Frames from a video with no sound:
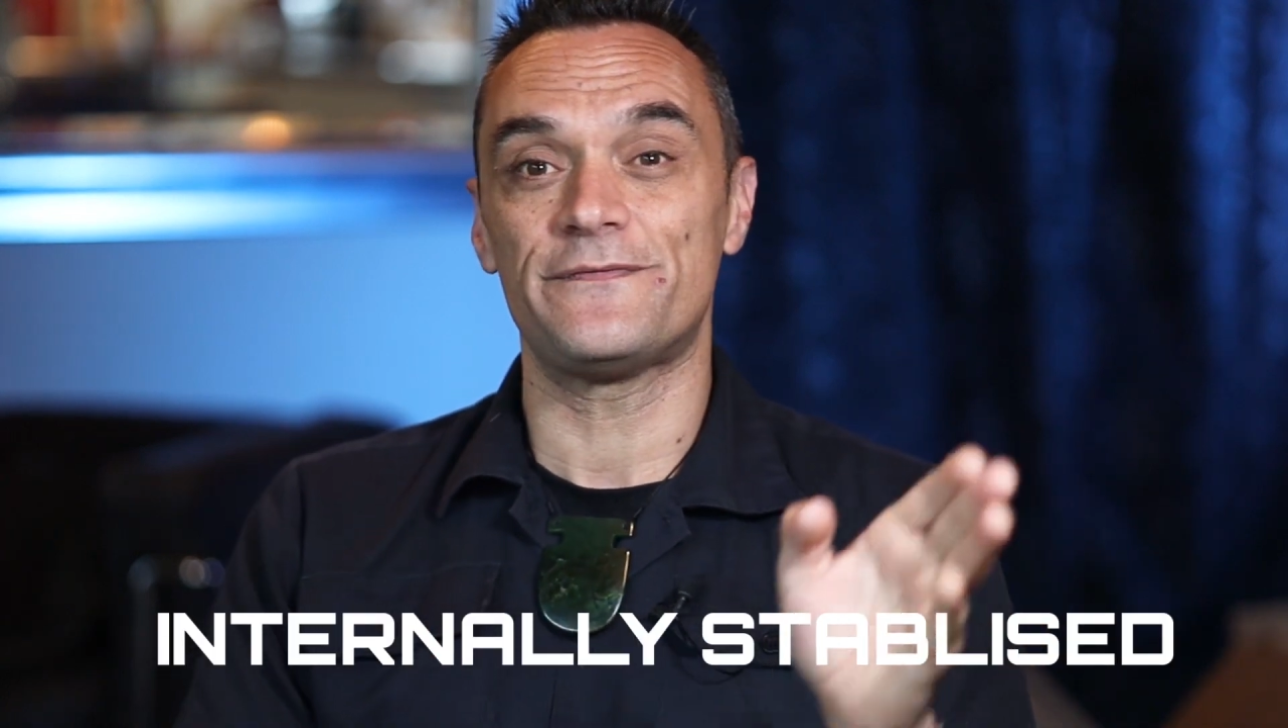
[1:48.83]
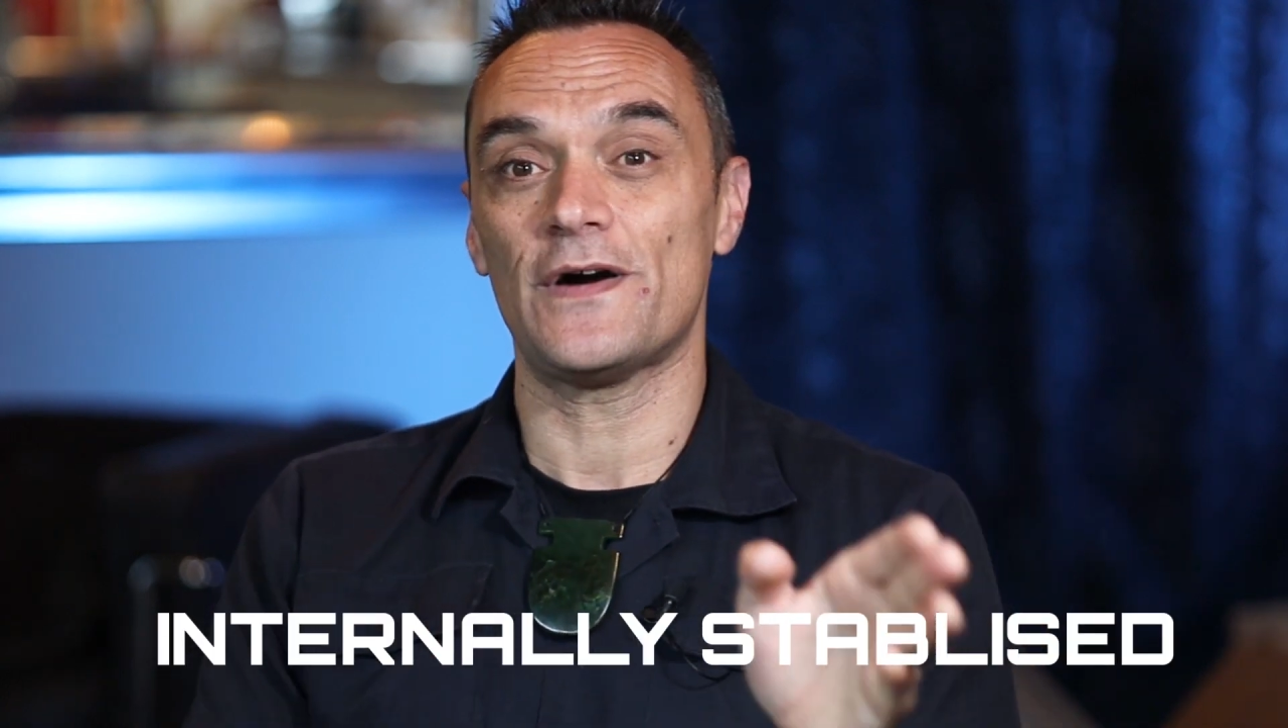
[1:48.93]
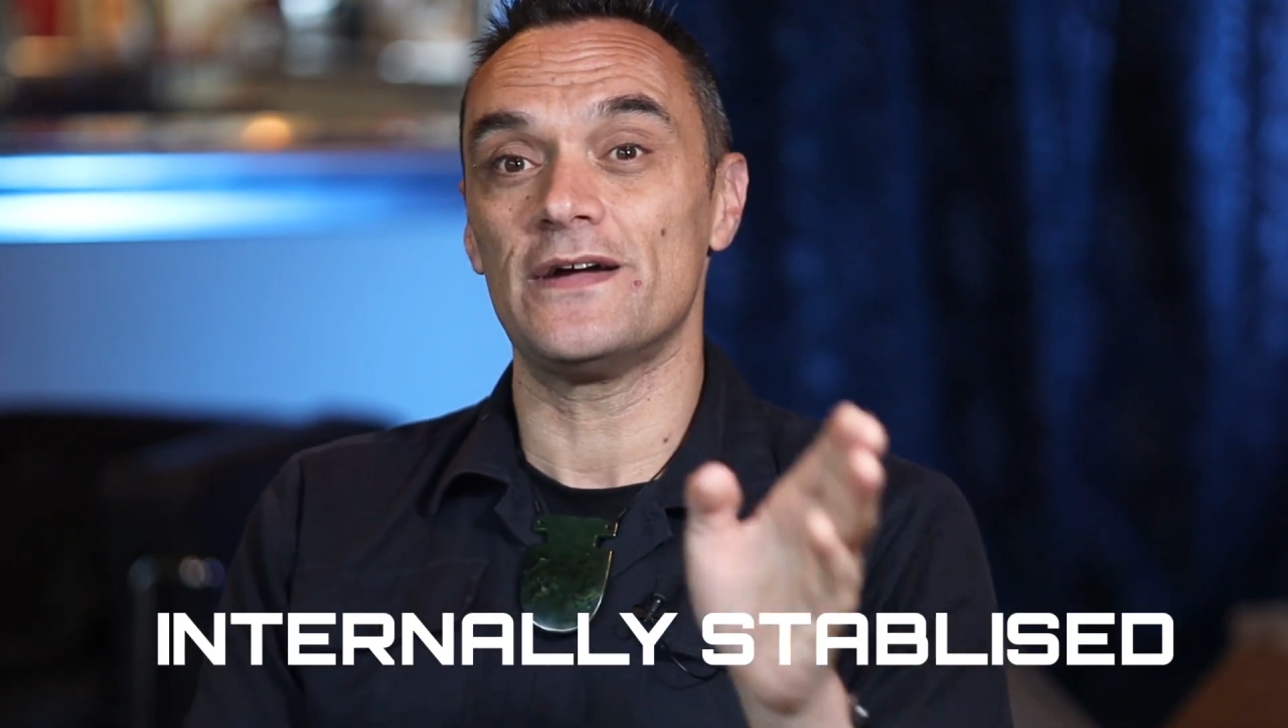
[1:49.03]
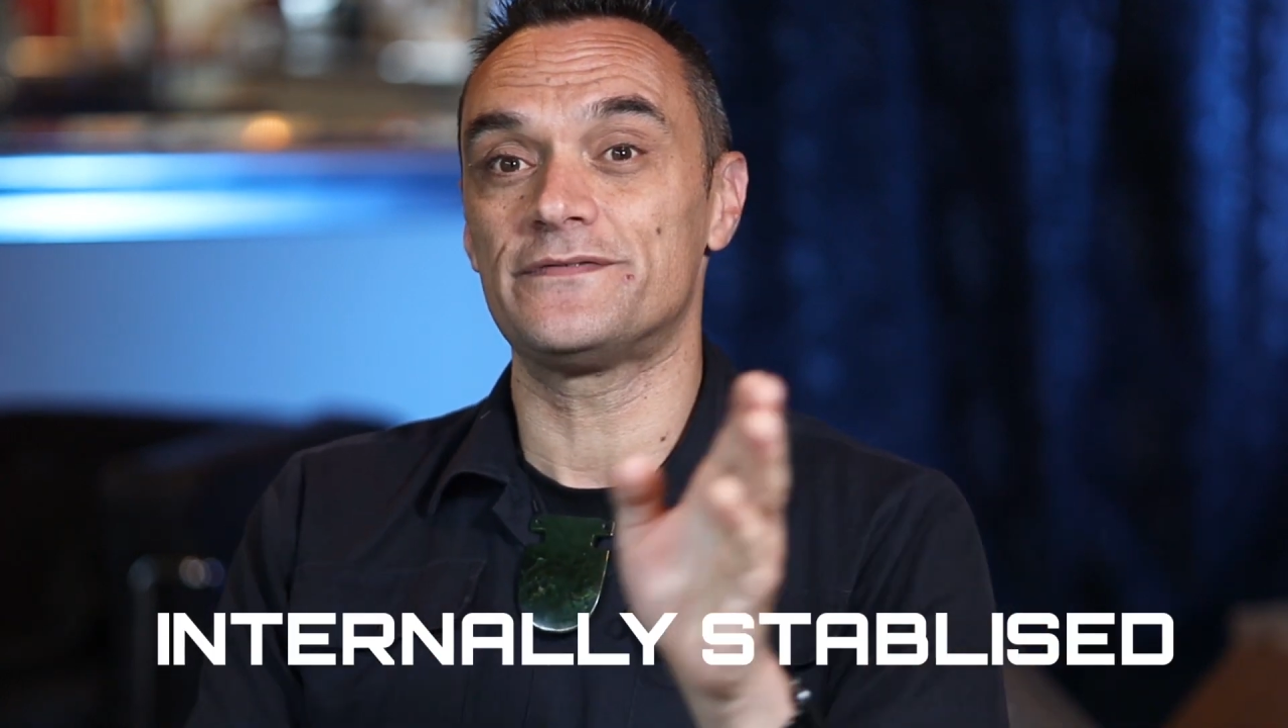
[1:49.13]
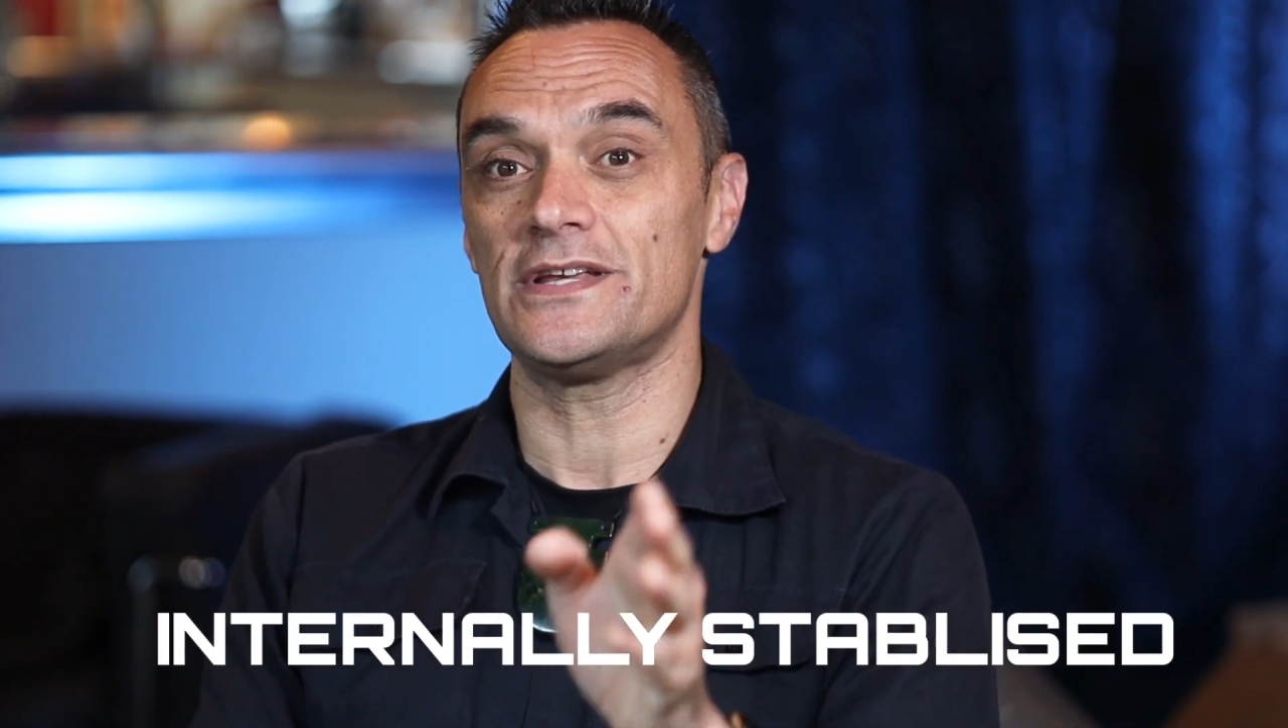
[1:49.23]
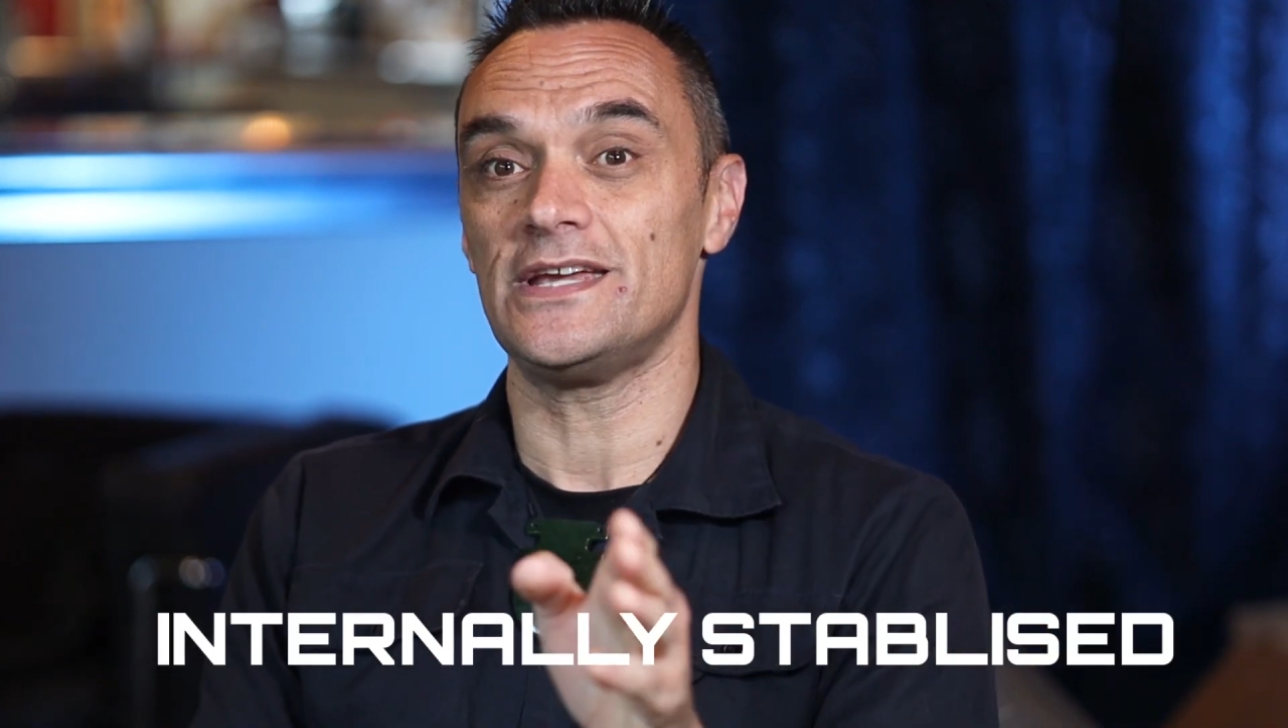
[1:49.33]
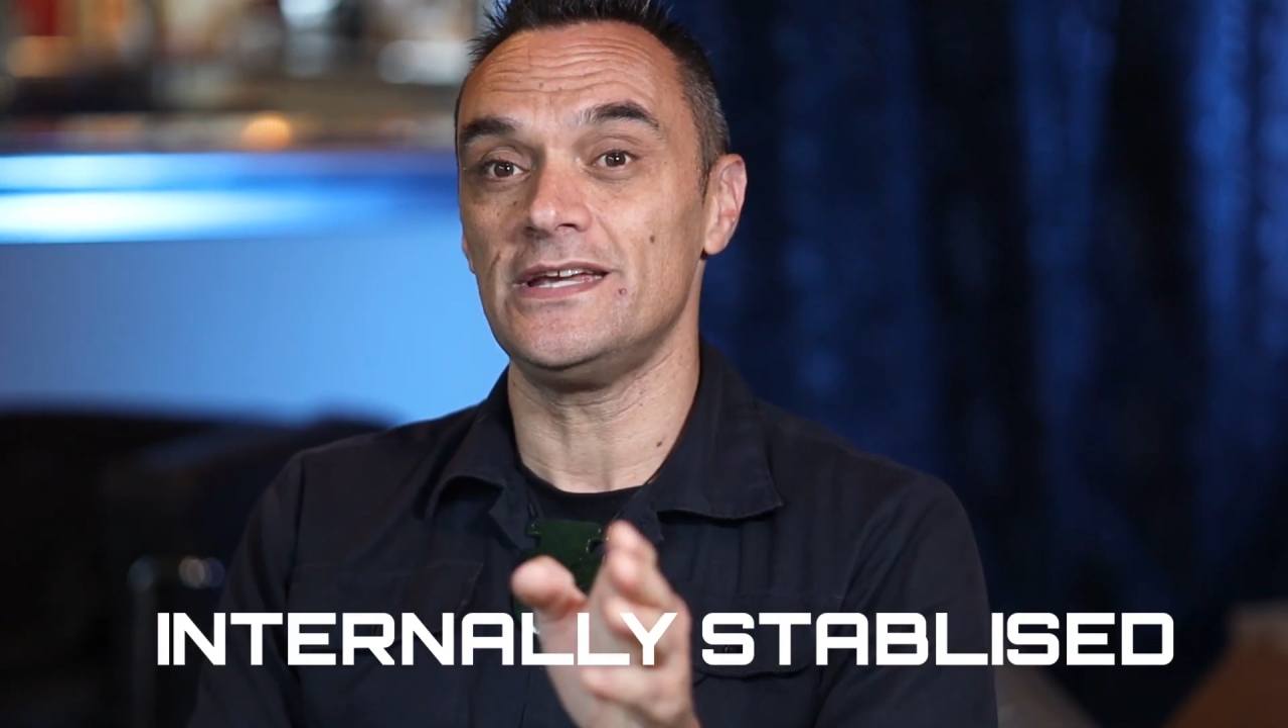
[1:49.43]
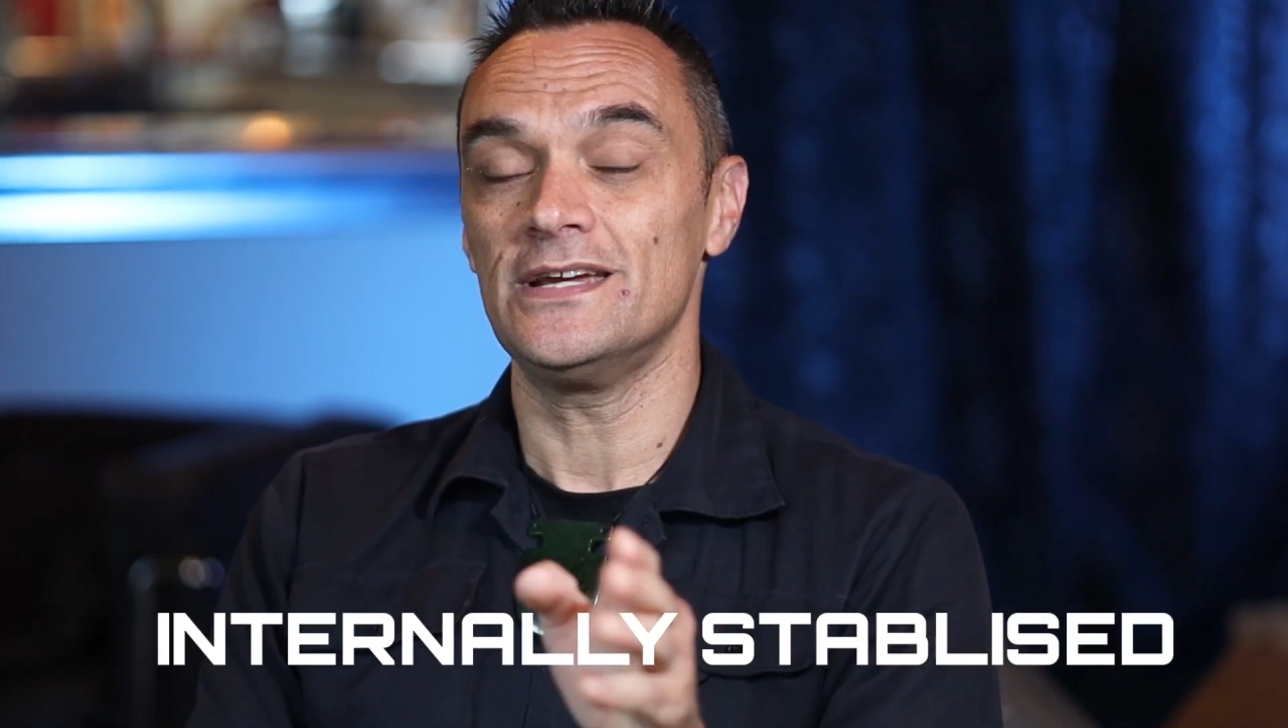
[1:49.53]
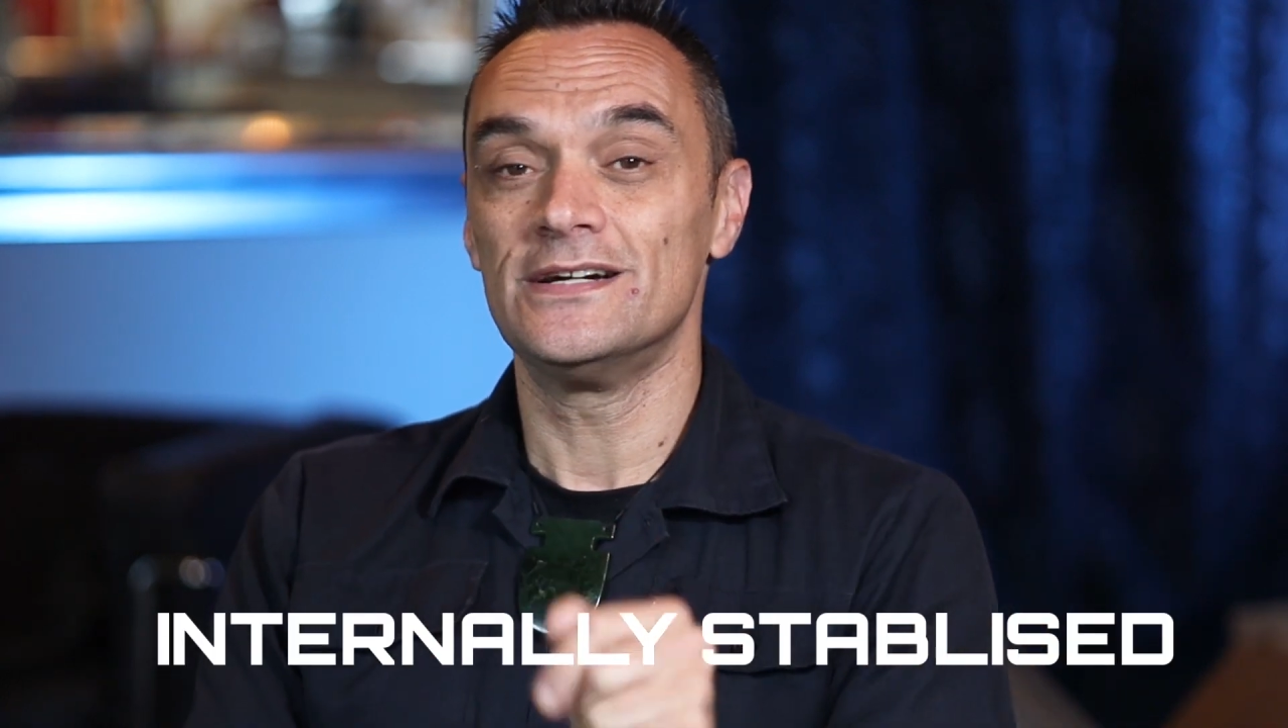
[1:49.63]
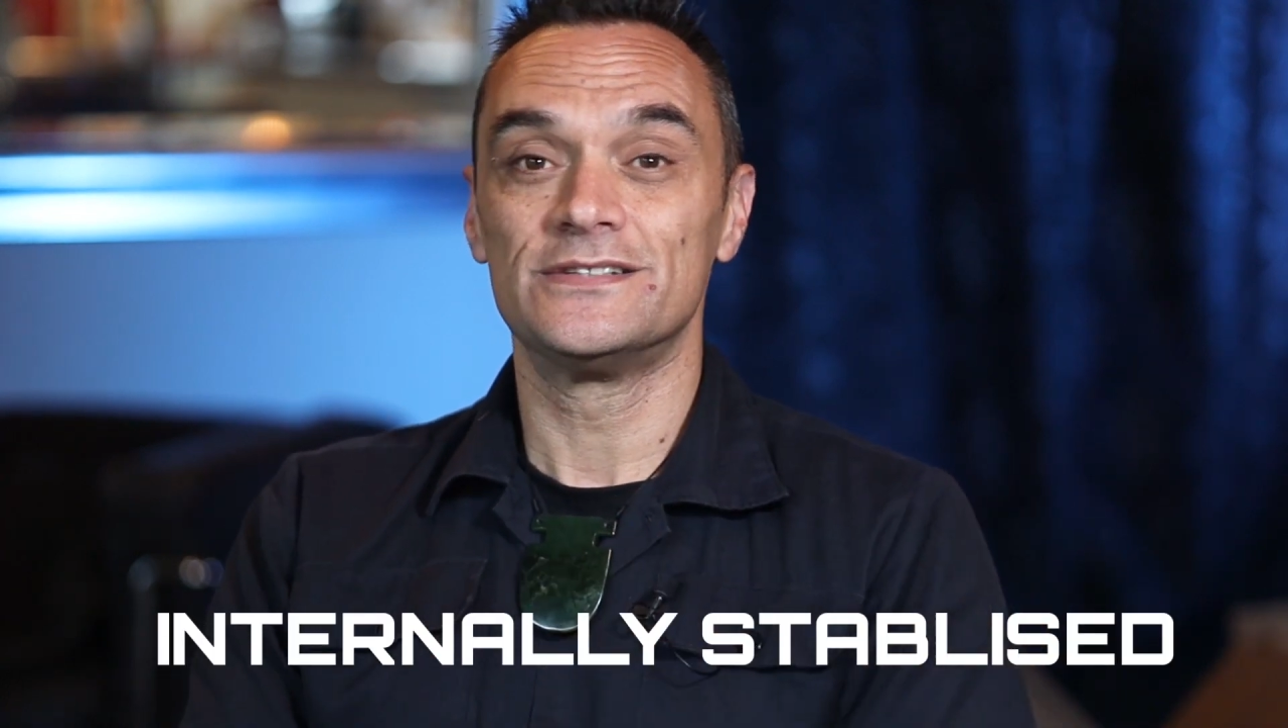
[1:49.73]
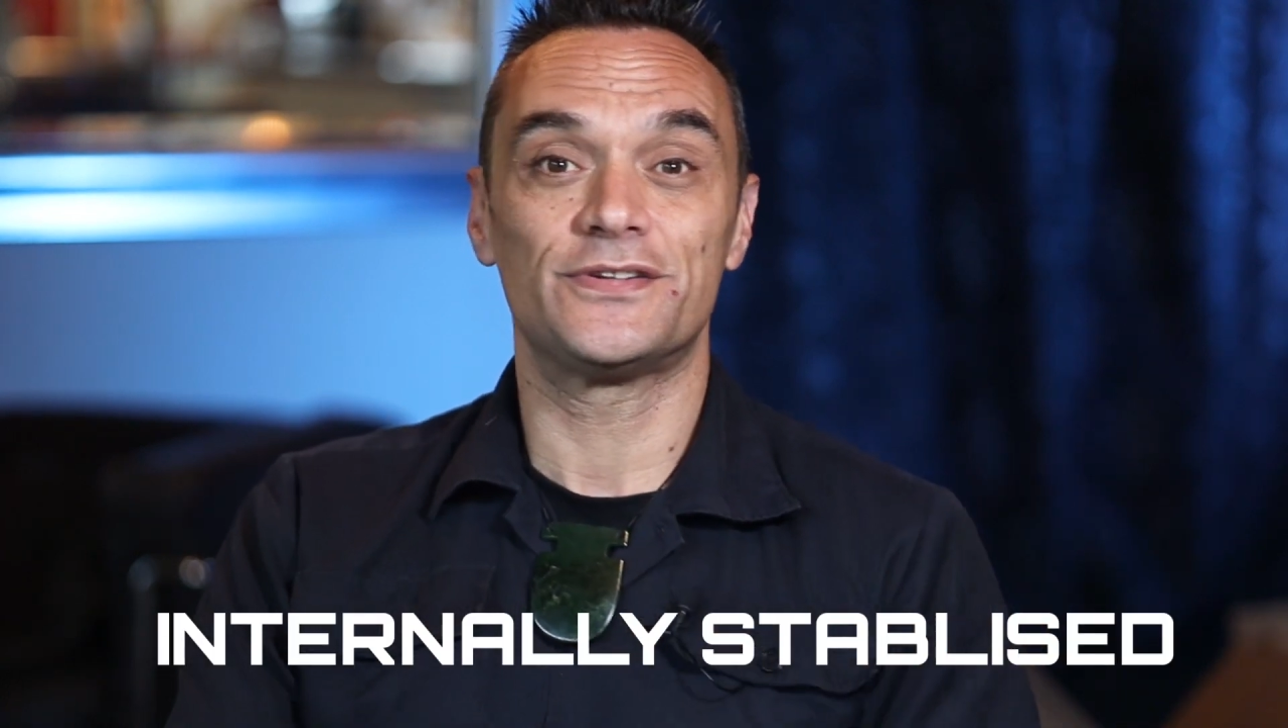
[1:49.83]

5D